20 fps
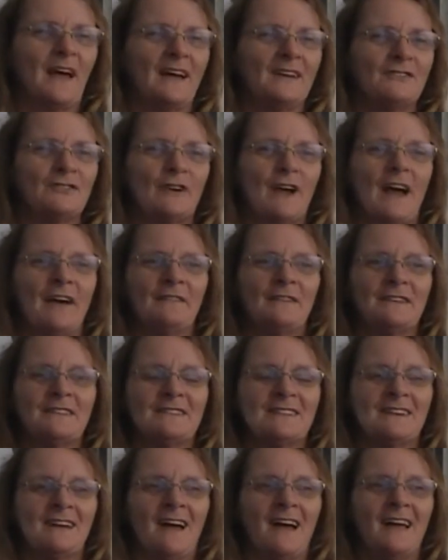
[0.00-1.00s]

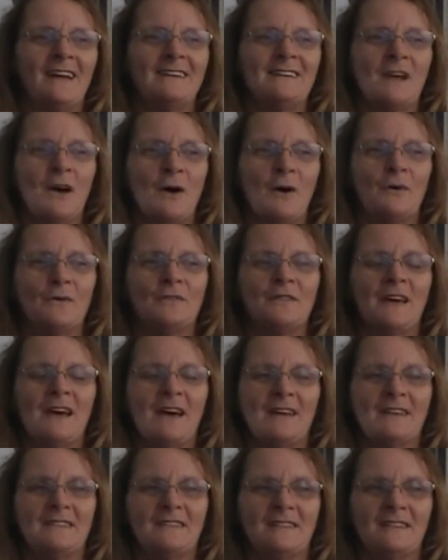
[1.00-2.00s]
Travis and I know
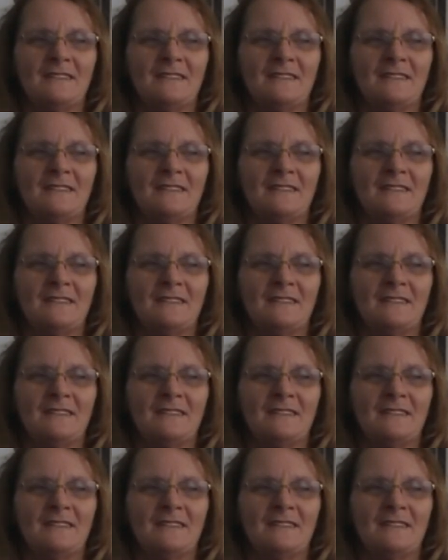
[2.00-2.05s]
that